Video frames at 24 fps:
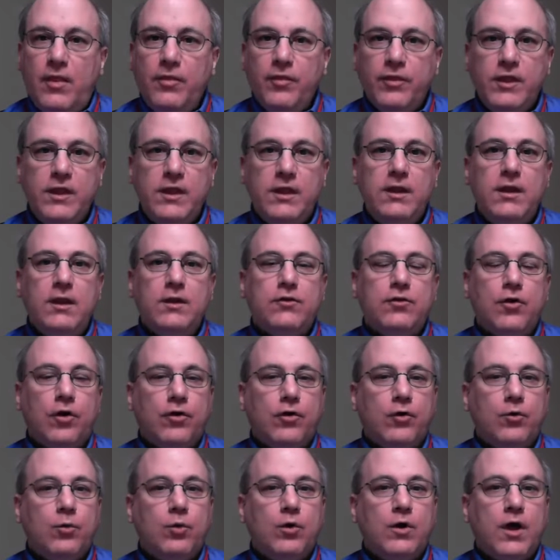the
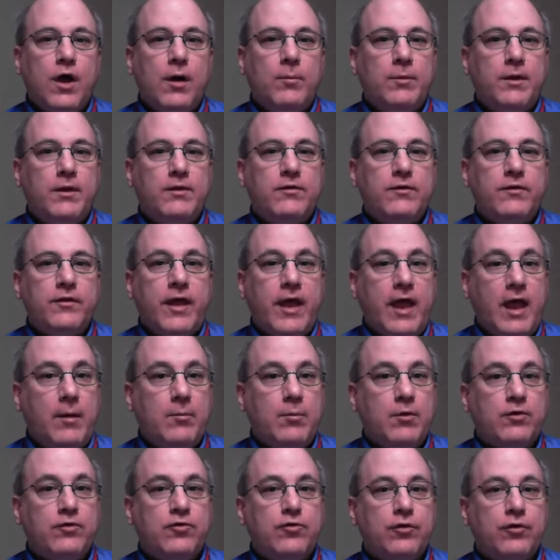donor will come into the
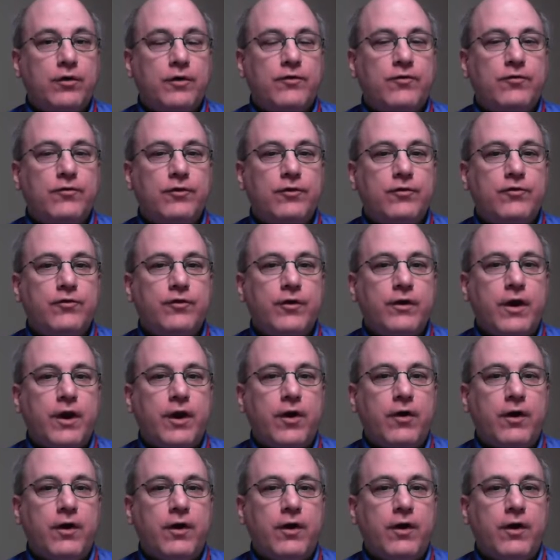ambulatory surgery